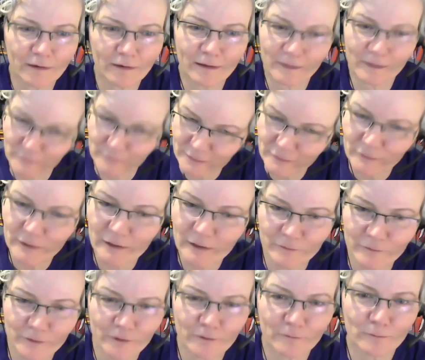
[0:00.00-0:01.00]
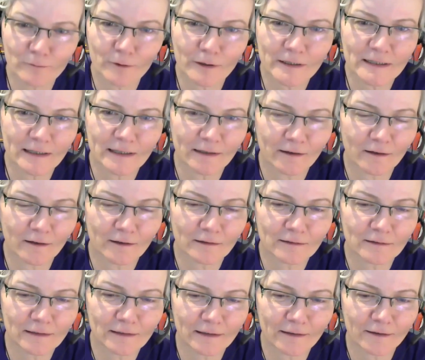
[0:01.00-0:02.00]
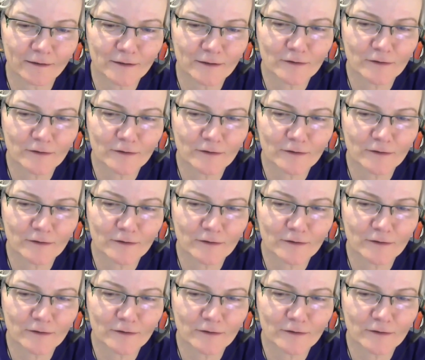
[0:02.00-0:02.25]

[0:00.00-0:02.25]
I know you have other work to get on to.